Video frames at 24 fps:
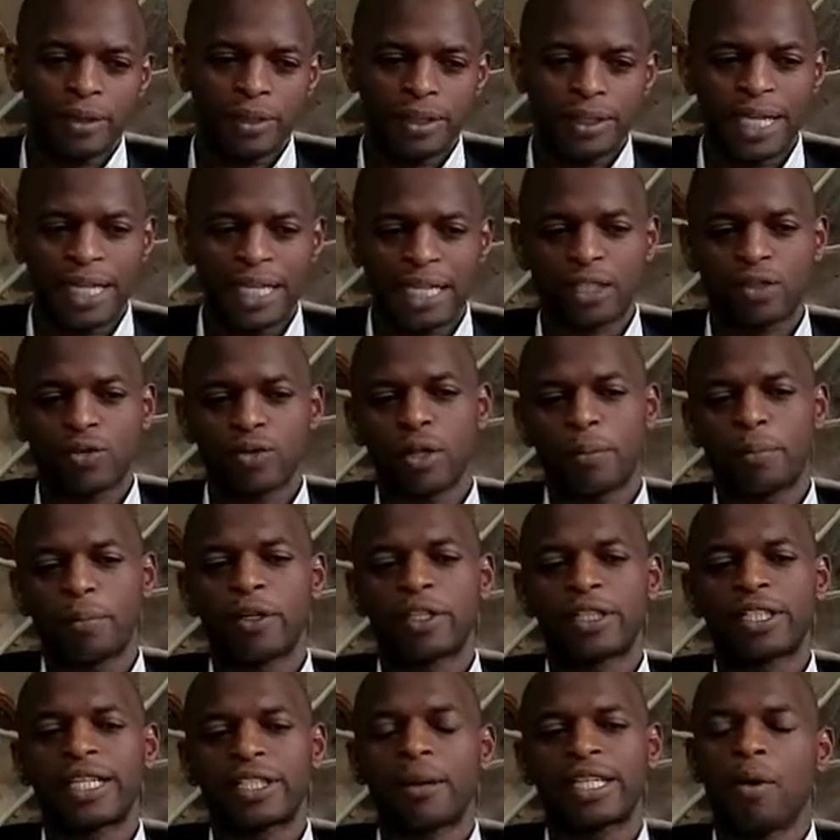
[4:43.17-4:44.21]
Direct to the
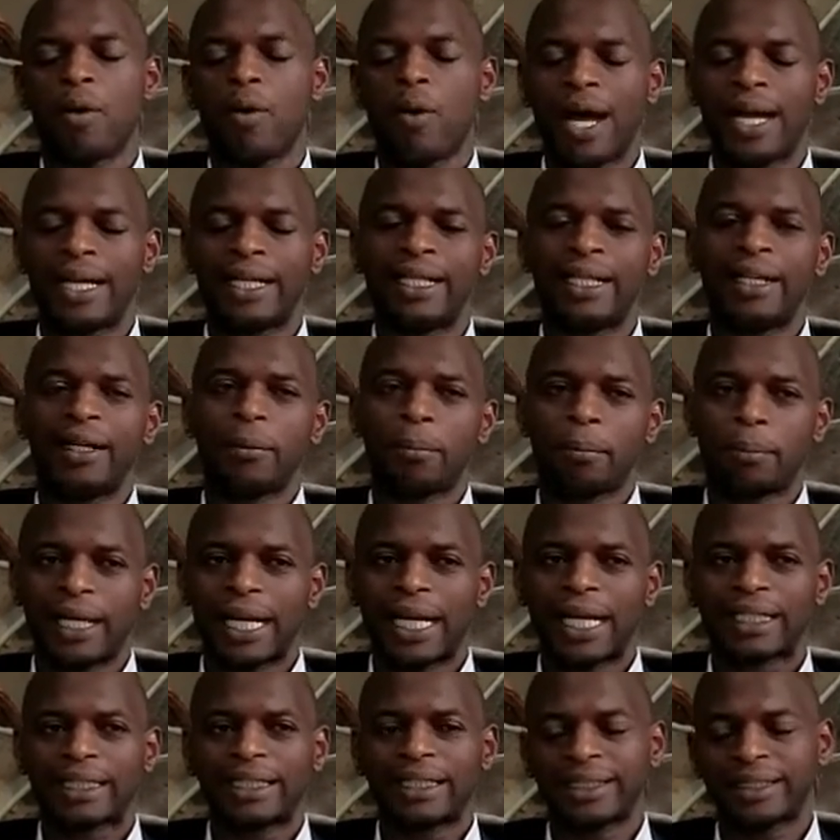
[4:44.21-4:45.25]
point number one,
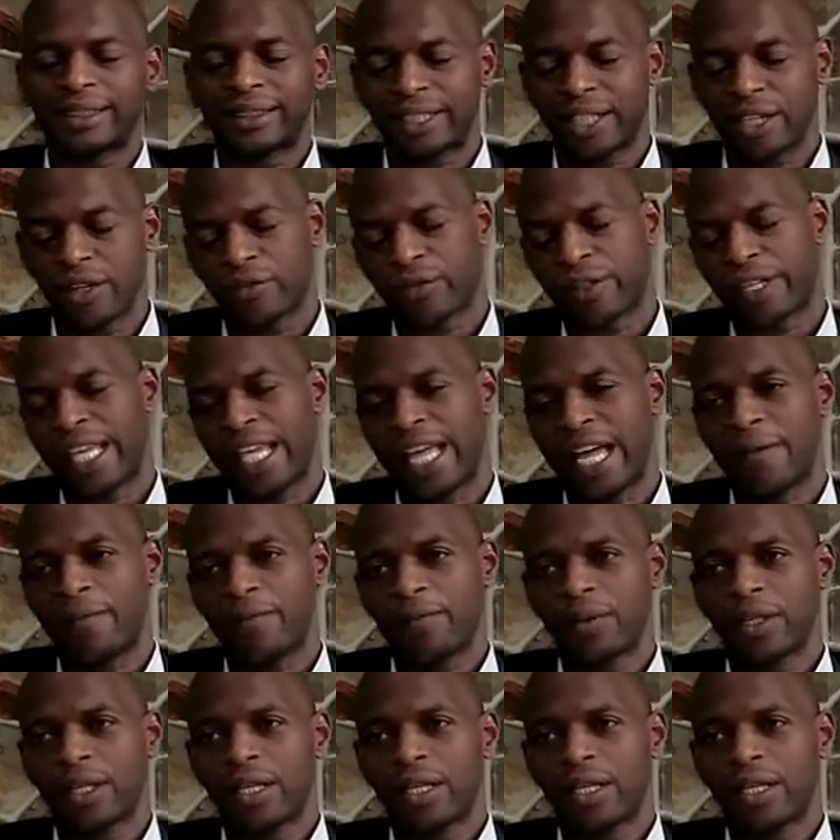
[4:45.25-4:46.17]
practice self-care.